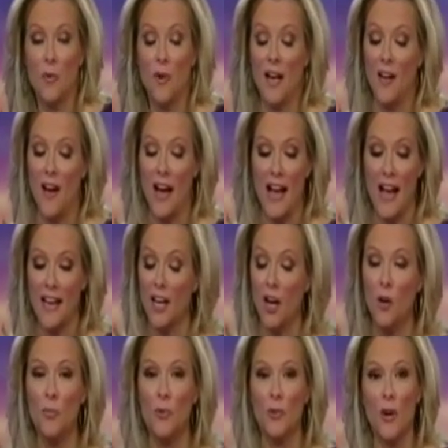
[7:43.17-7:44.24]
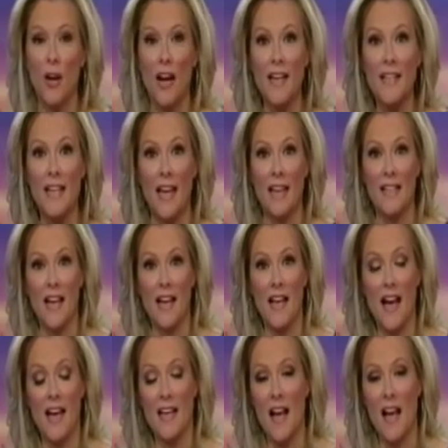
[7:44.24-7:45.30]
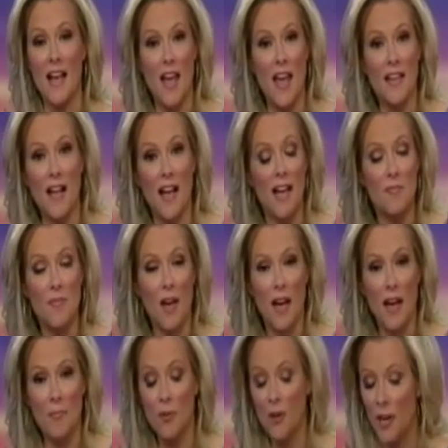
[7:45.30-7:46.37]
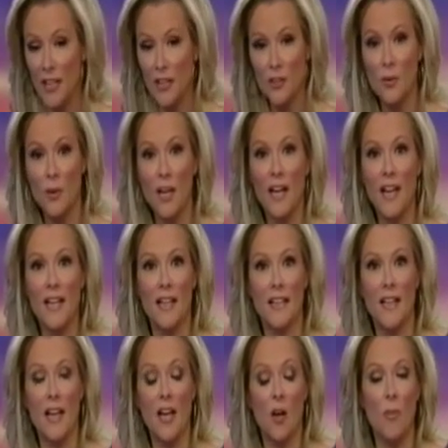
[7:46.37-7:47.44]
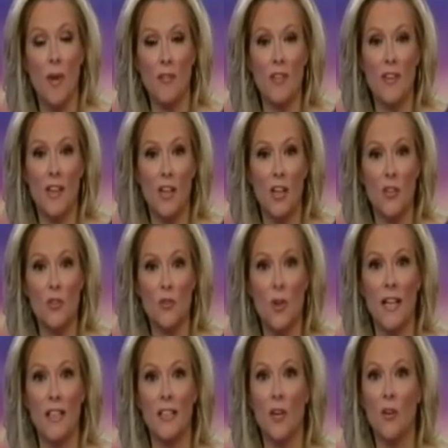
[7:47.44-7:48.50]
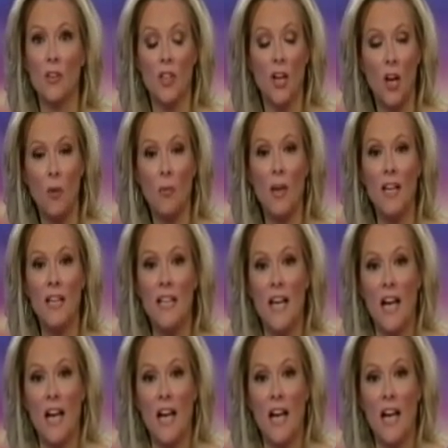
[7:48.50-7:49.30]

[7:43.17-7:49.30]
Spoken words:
Well, I hope you're right, and I pray you're right, and I hope everything goes right in Oklahoma.